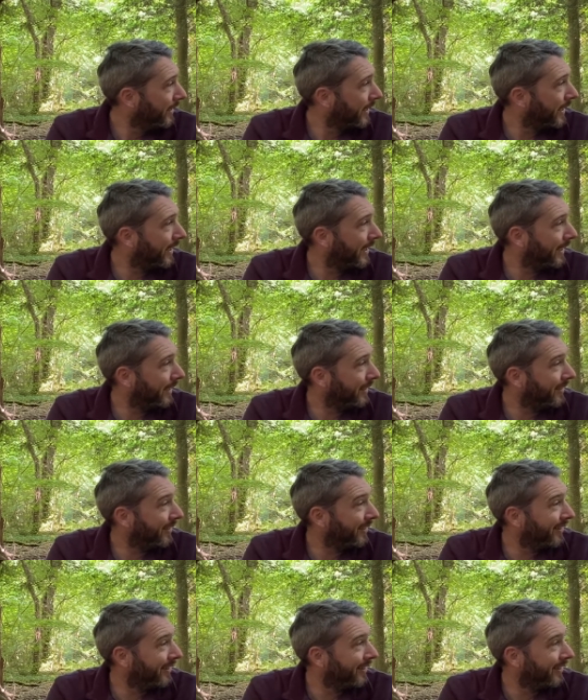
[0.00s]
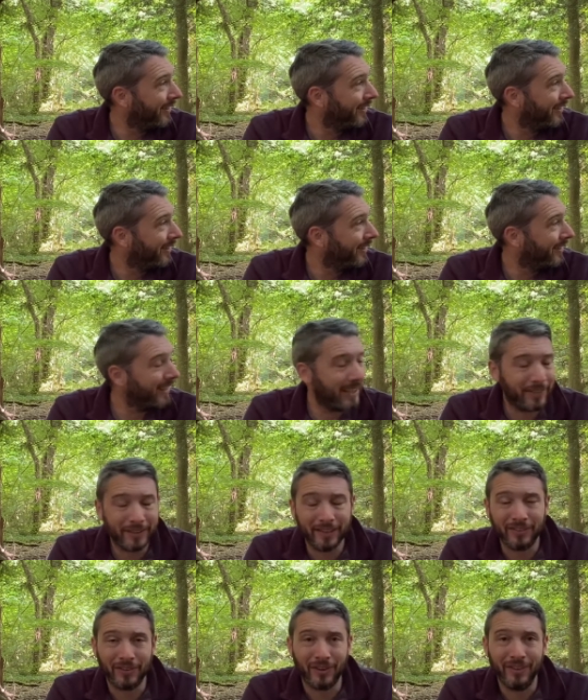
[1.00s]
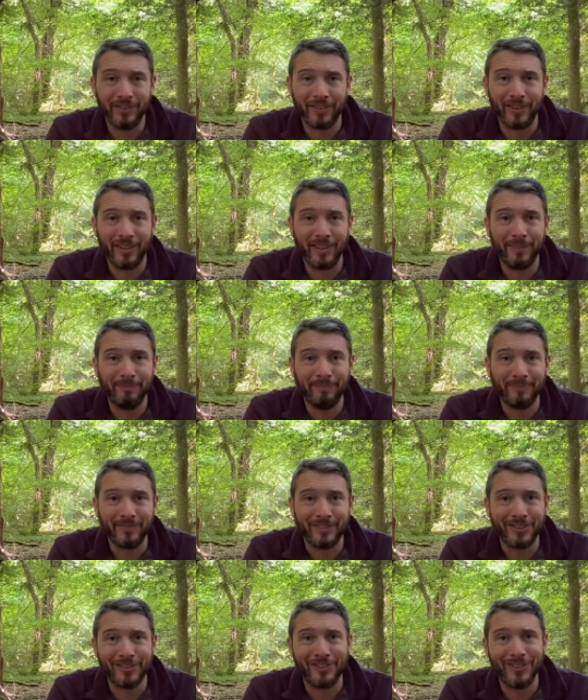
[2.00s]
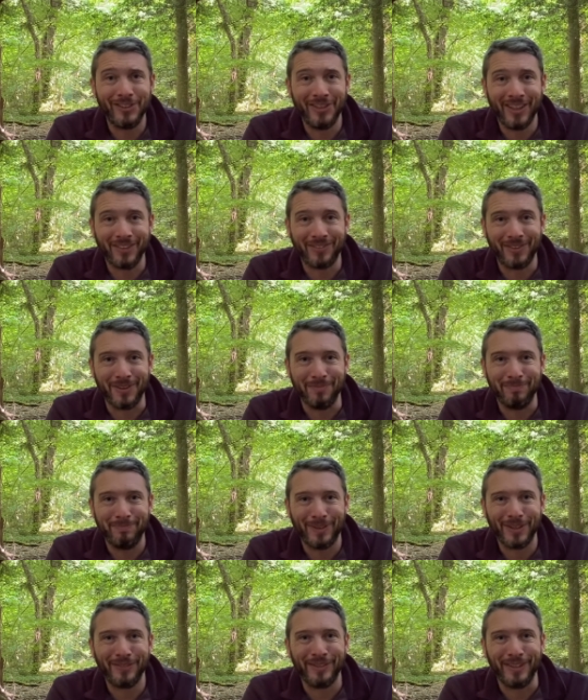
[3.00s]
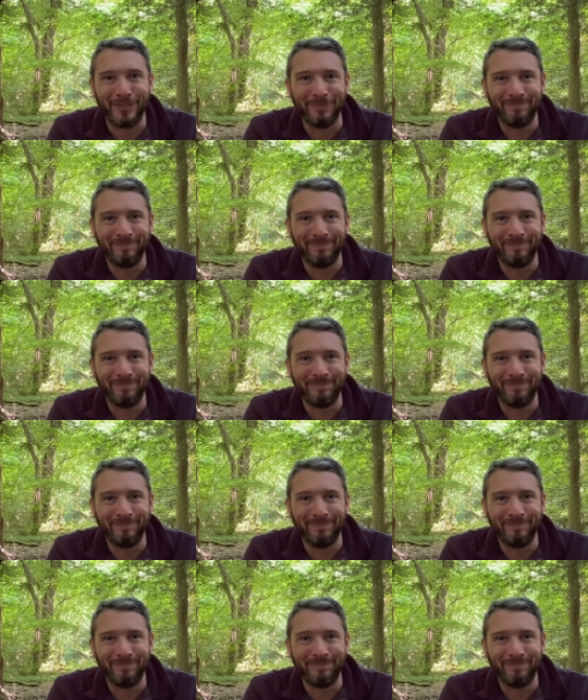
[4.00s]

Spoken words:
And yeah, thanks guys. I'll see you next time. Bye for now.